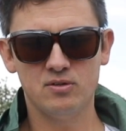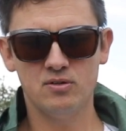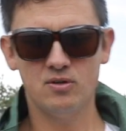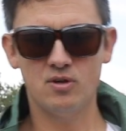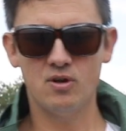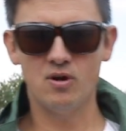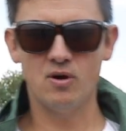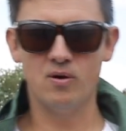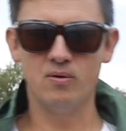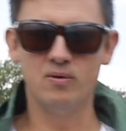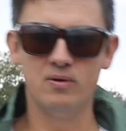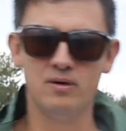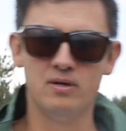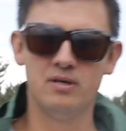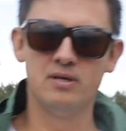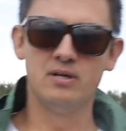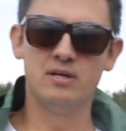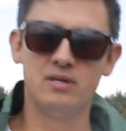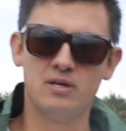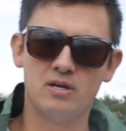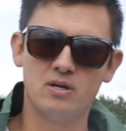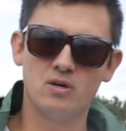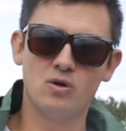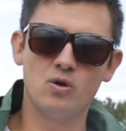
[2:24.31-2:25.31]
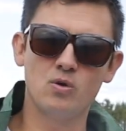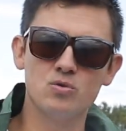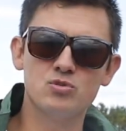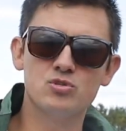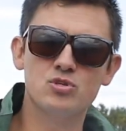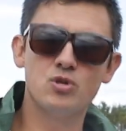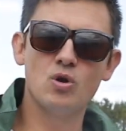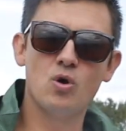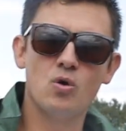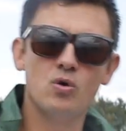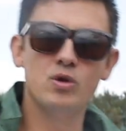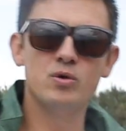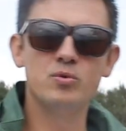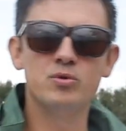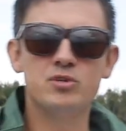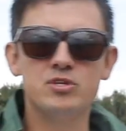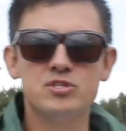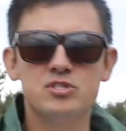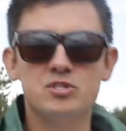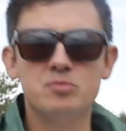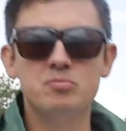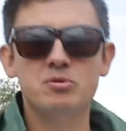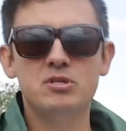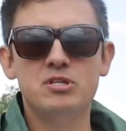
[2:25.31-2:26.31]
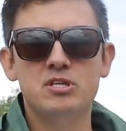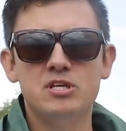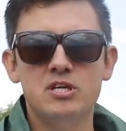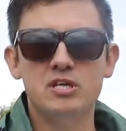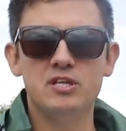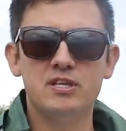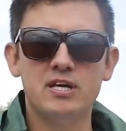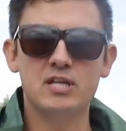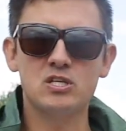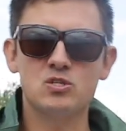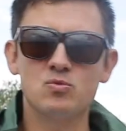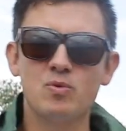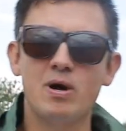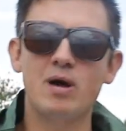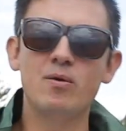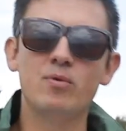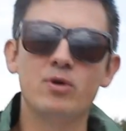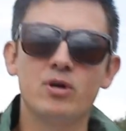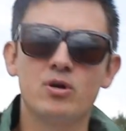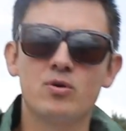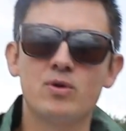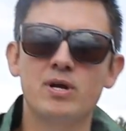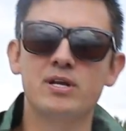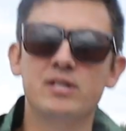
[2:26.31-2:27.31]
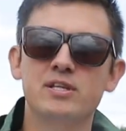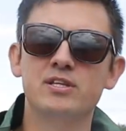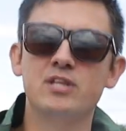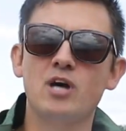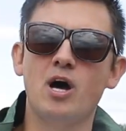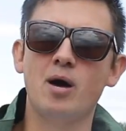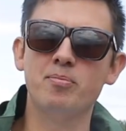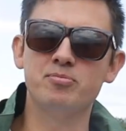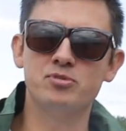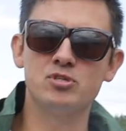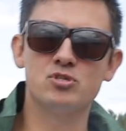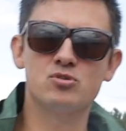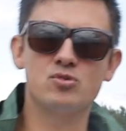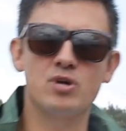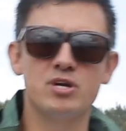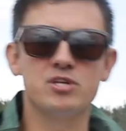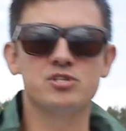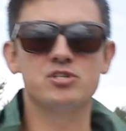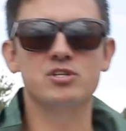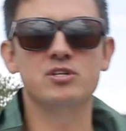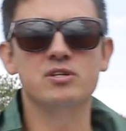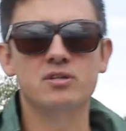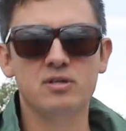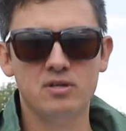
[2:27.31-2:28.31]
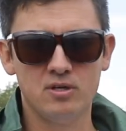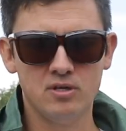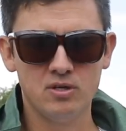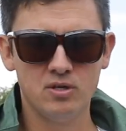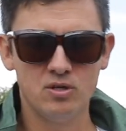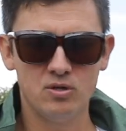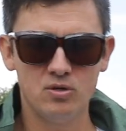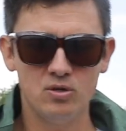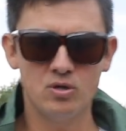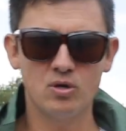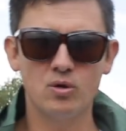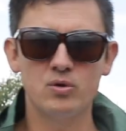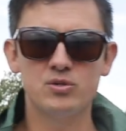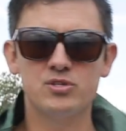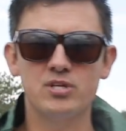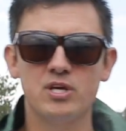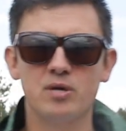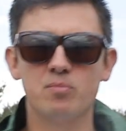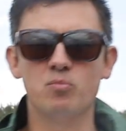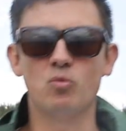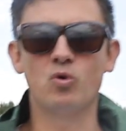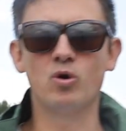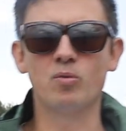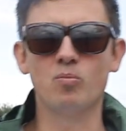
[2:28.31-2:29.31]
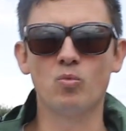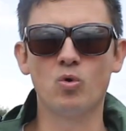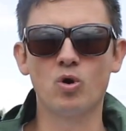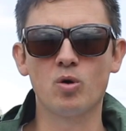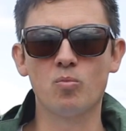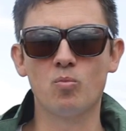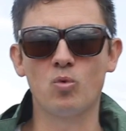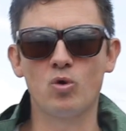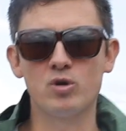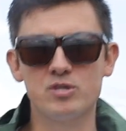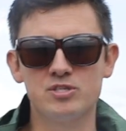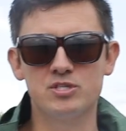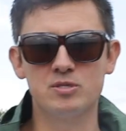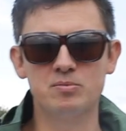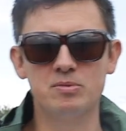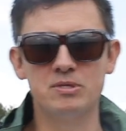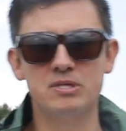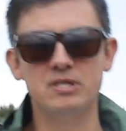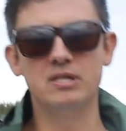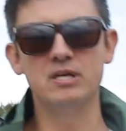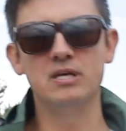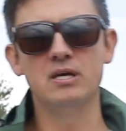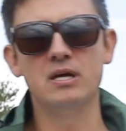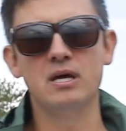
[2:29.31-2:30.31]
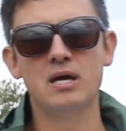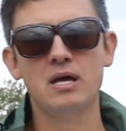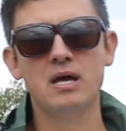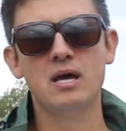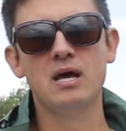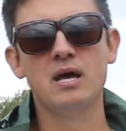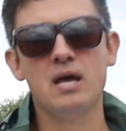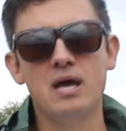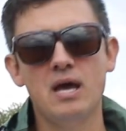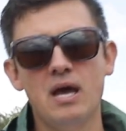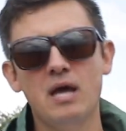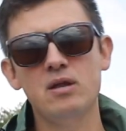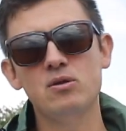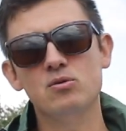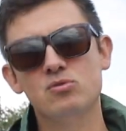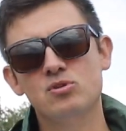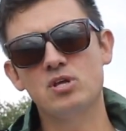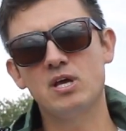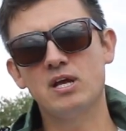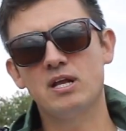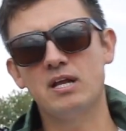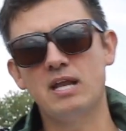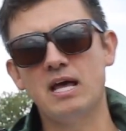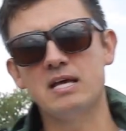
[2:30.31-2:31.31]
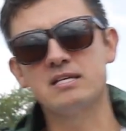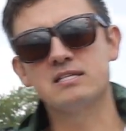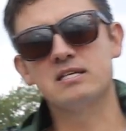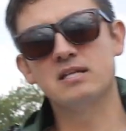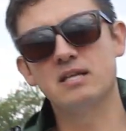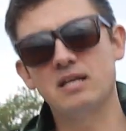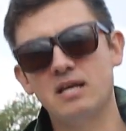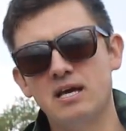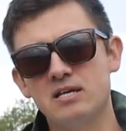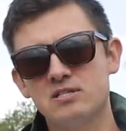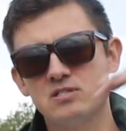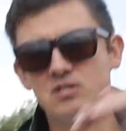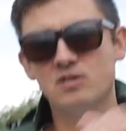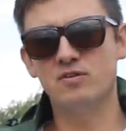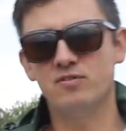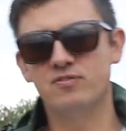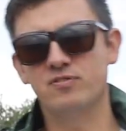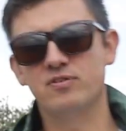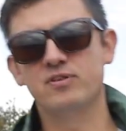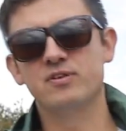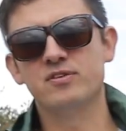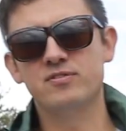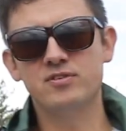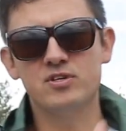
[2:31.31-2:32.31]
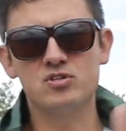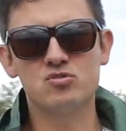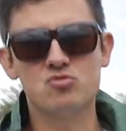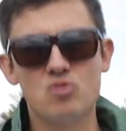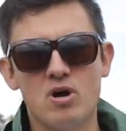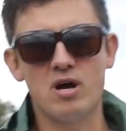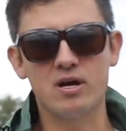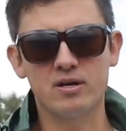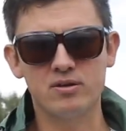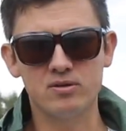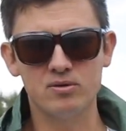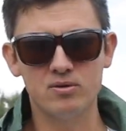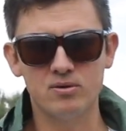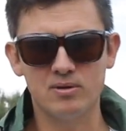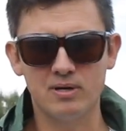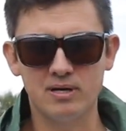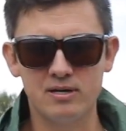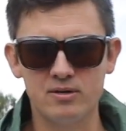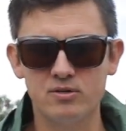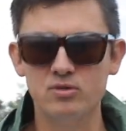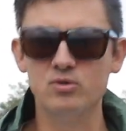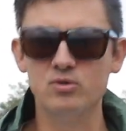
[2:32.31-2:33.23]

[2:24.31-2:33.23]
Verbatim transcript: you know, Go slowly with the CBD. That's why we created the uptitration. You know, you take more and more and more CBD and you take less and less of the drug you are